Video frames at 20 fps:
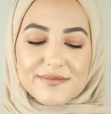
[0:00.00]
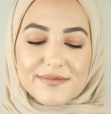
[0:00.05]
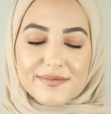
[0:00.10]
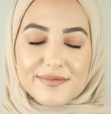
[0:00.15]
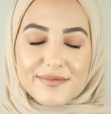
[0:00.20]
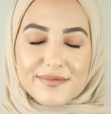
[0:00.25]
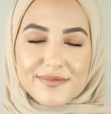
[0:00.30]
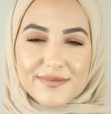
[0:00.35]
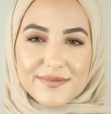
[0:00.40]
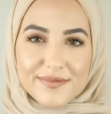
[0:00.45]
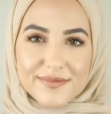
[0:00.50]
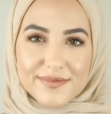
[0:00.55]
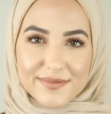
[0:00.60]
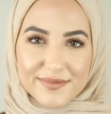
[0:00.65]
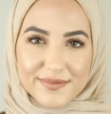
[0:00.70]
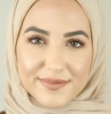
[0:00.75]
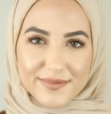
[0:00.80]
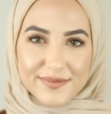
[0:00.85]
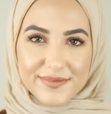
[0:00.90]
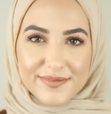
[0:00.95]
for every day,
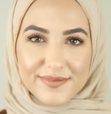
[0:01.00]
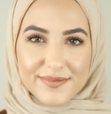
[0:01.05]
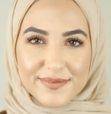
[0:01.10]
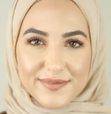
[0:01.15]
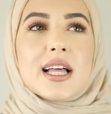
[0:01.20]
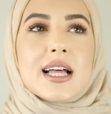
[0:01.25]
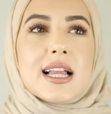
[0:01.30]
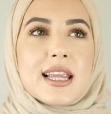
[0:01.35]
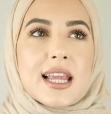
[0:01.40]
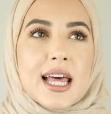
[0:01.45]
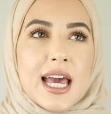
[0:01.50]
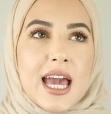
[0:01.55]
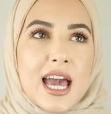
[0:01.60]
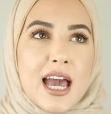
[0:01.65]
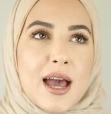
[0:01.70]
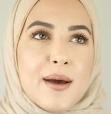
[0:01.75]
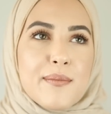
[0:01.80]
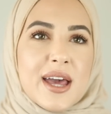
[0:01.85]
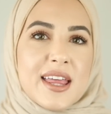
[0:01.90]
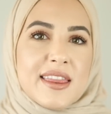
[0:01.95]
but still
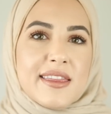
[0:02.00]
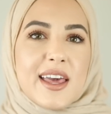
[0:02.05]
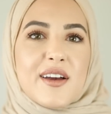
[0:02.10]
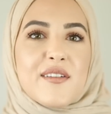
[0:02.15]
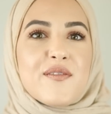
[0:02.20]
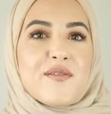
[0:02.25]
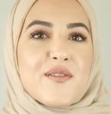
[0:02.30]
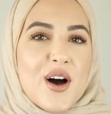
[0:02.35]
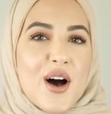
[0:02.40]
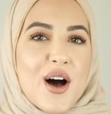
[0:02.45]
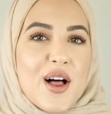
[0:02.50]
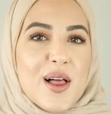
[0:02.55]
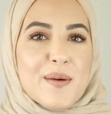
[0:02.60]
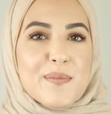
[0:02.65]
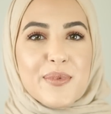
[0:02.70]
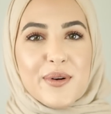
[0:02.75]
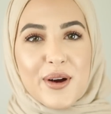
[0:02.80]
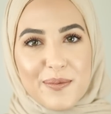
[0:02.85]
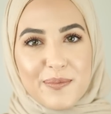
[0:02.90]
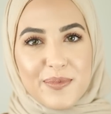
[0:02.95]
glam and like fall
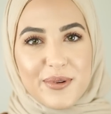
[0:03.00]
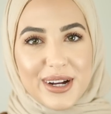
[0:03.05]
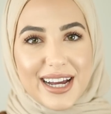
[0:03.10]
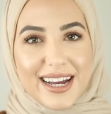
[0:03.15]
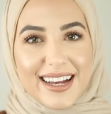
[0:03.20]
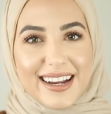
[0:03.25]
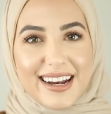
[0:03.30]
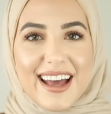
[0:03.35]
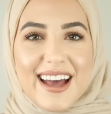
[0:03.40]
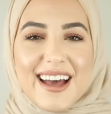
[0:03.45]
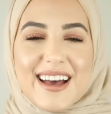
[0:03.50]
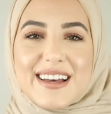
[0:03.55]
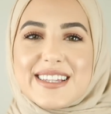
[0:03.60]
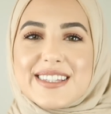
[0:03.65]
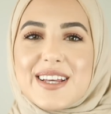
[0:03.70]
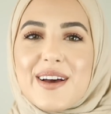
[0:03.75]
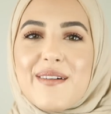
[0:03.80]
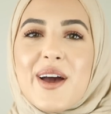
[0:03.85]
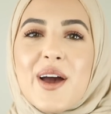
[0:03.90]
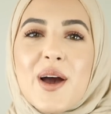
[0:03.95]
appropriate.
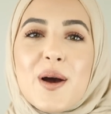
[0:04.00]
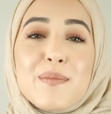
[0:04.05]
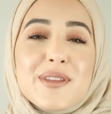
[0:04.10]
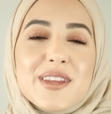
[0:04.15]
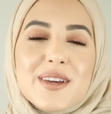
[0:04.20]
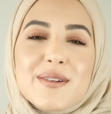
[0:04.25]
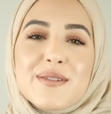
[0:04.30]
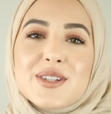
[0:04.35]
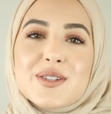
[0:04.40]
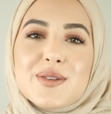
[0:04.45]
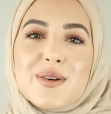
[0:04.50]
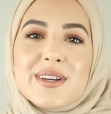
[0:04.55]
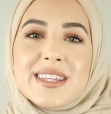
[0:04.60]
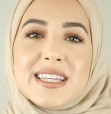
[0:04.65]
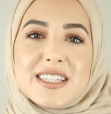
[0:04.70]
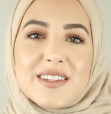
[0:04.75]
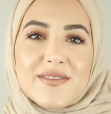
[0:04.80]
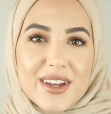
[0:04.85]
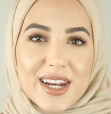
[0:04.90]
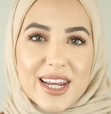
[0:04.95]
So I hope that you enjoyed
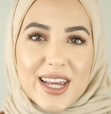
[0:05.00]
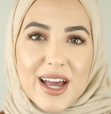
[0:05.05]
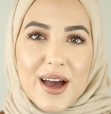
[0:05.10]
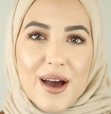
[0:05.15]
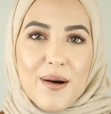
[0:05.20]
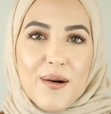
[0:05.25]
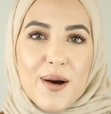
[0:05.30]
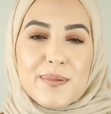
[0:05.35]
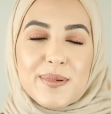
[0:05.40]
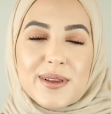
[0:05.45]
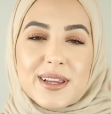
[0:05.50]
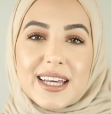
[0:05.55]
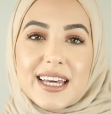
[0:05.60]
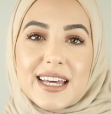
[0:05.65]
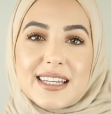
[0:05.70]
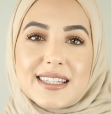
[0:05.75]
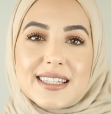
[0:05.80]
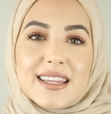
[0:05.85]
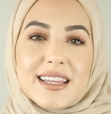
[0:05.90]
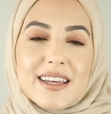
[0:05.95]
this video.
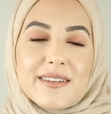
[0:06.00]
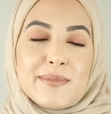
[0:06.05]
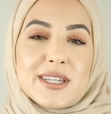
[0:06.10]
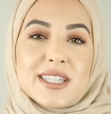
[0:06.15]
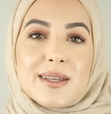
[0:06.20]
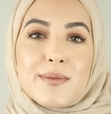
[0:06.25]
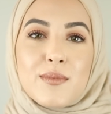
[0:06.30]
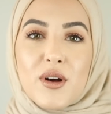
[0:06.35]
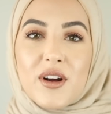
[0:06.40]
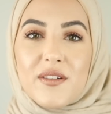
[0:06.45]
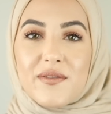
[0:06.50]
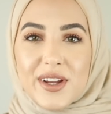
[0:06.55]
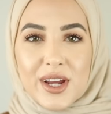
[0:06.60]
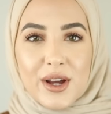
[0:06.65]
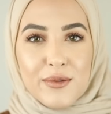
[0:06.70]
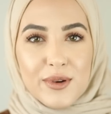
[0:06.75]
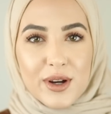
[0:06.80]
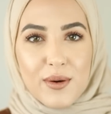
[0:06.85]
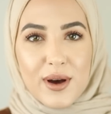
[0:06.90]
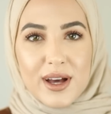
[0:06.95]
Please leave me some more
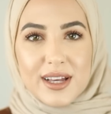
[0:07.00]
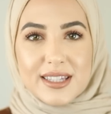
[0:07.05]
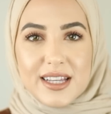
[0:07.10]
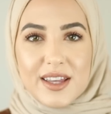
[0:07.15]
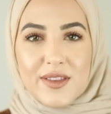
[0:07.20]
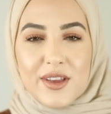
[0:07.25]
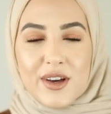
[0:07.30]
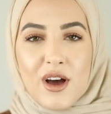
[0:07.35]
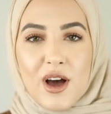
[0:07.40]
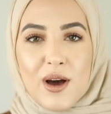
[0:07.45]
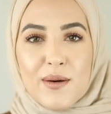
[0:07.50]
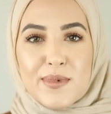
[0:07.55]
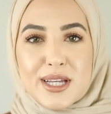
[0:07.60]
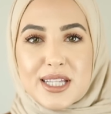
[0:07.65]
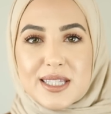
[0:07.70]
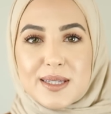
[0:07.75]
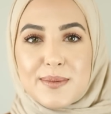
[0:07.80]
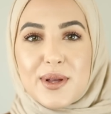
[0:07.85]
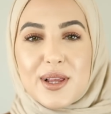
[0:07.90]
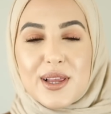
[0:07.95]
video requests in the
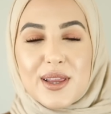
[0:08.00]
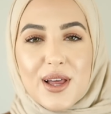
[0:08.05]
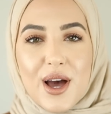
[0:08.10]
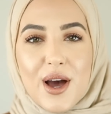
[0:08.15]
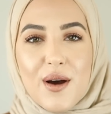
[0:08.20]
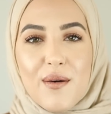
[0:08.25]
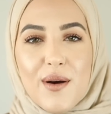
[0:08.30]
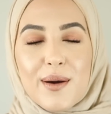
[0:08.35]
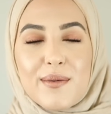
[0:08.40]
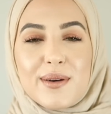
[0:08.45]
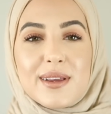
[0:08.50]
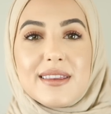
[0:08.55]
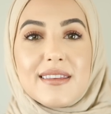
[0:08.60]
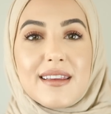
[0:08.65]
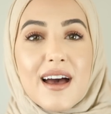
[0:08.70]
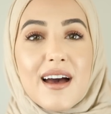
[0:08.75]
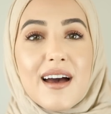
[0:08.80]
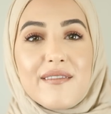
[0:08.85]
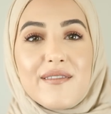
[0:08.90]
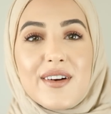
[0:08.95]
comments below. I would
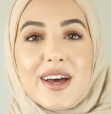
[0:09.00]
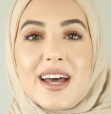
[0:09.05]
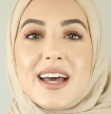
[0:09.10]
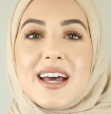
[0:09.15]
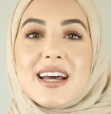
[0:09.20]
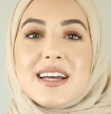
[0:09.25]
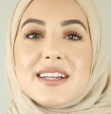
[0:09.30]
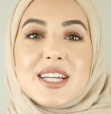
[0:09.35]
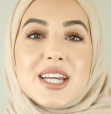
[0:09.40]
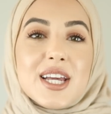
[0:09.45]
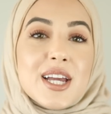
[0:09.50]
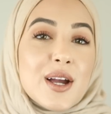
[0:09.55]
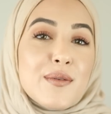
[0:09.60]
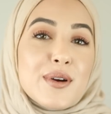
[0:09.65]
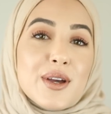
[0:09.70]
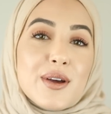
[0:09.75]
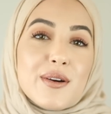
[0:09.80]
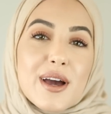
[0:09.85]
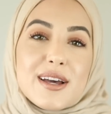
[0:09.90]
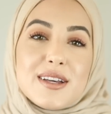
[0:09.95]
love to hear
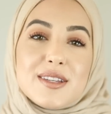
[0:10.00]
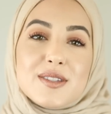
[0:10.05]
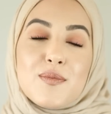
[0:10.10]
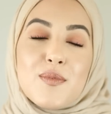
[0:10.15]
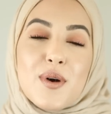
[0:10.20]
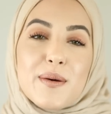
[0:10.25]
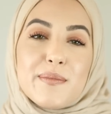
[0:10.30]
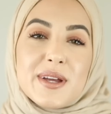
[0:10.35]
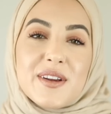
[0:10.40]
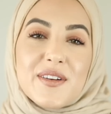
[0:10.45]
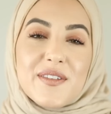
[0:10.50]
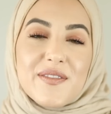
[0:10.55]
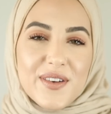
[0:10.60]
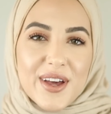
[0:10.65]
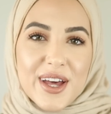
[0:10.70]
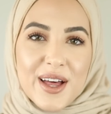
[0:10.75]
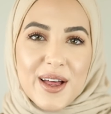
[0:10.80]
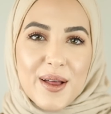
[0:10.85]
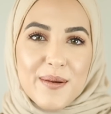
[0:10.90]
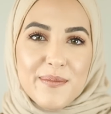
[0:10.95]
what you guys want me to
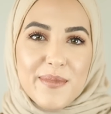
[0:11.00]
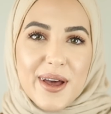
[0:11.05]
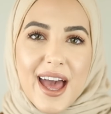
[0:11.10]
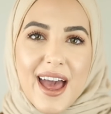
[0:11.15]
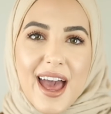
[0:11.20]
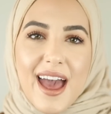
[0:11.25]
film.